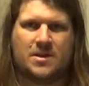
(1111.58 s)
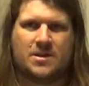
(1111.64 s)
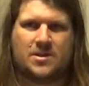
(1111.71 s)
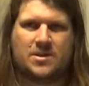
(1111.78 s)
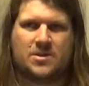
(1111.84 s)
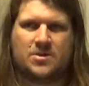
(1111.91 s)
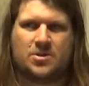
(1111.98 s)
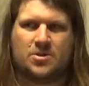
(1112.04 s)

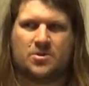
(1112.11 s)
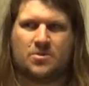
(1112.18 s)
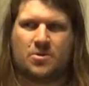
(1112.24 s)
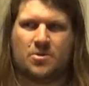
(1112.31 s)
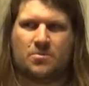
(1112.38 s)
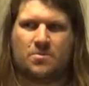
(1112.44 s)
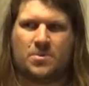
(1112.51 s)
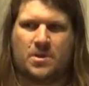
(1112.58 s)
So your
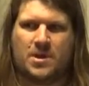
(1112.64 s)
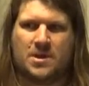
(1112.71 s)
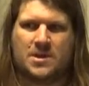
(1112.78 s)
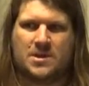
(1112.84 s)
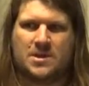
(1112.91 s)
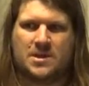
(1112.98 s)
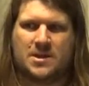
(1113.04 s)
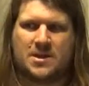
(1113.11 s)
hope
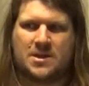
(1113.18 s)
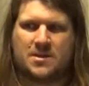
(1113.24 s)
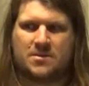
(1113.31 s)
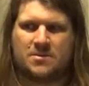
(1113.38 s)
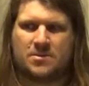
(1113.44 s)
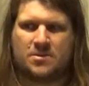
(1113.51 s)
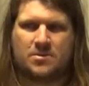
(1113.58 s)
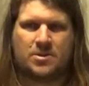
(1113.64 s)
that
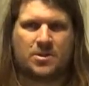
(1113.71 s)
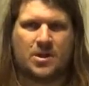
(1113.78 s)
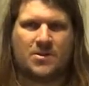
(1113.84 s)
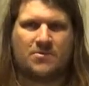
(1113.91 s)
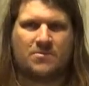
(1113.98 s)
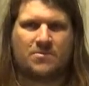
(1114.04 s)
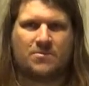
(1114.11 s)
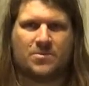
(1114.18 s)
you
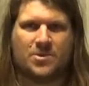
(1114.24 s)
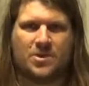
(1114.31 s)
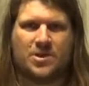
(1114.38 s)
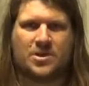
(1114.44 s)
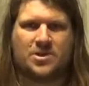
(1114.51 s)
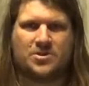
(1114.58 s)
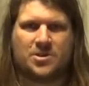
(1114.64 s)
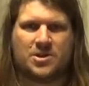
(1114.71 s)
give them good
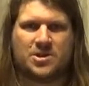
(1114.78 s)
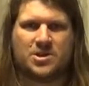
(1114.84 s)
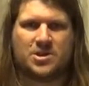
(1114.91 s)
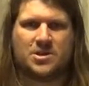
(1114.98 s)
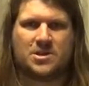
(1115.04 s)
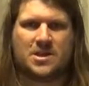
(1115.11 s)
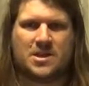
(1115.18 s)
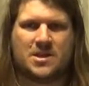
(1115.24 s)

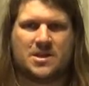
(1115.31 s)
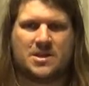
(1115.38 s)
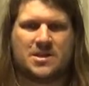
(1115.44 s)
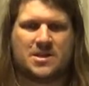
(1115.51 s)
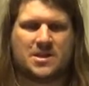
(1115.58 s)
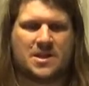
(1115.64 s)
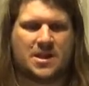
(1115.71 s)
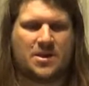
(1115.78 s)
instruction,
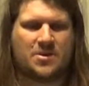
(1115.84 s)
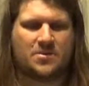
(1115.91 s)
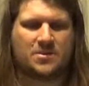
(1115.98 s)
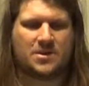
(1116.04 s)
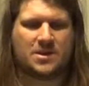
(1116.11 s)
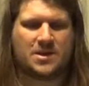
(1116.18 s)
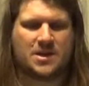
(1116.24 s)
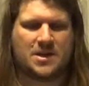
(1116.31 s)
that they
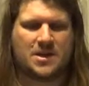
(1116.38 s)
don't